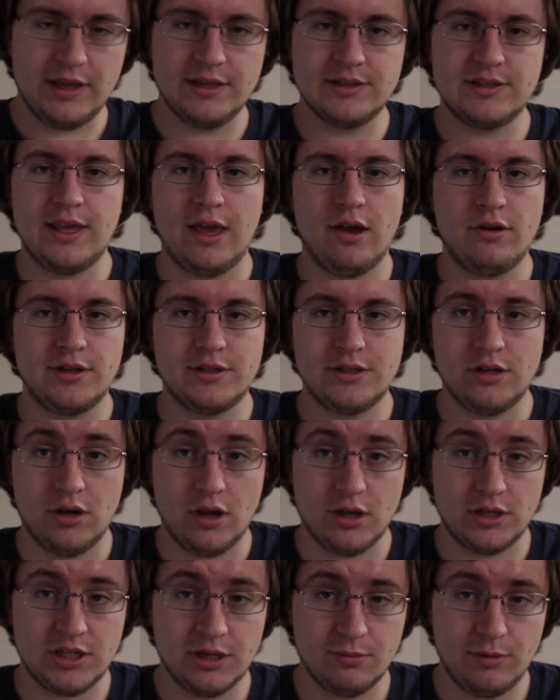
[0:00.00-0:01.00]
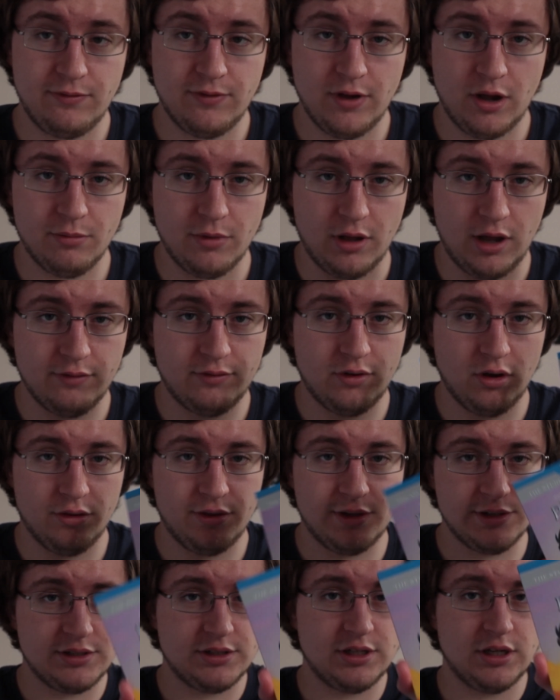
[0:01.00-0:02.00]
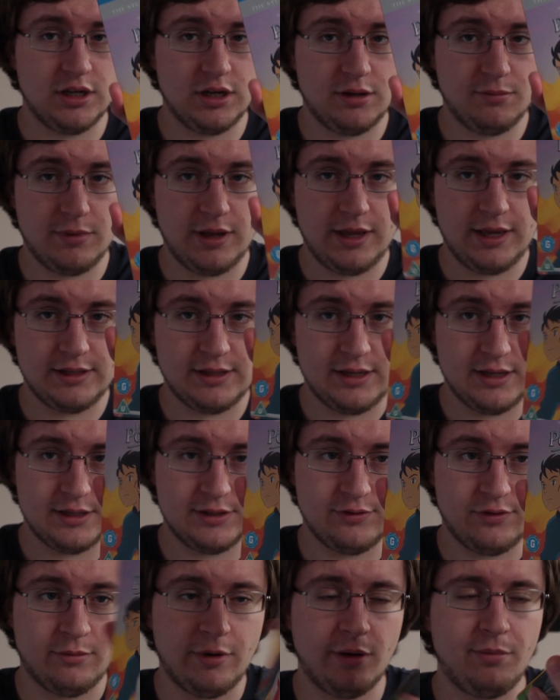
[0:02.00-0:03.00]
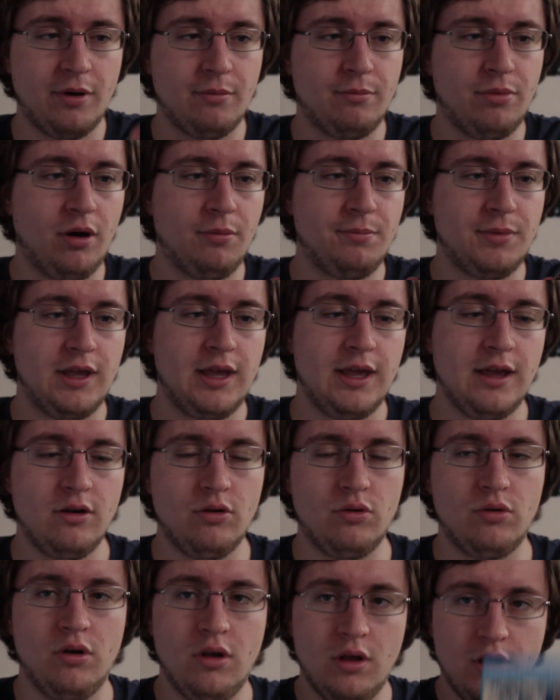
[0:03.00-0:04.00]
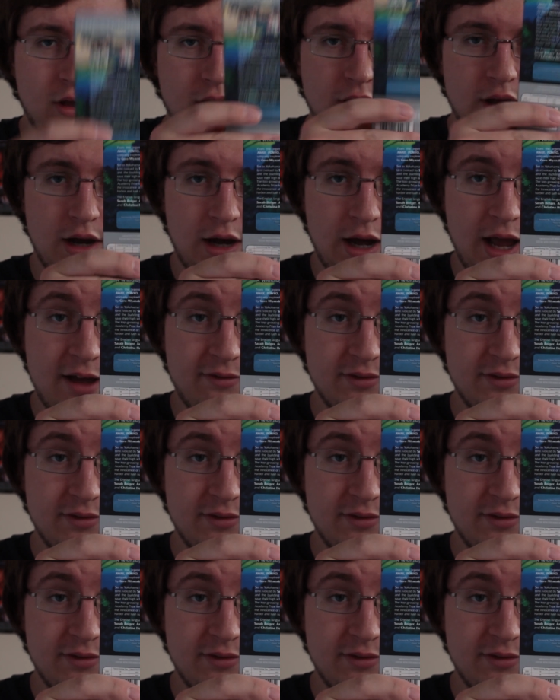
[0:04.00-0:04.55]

is the only Studio Ghibli film that I've got this term. It is from Up on Poppy Hill. I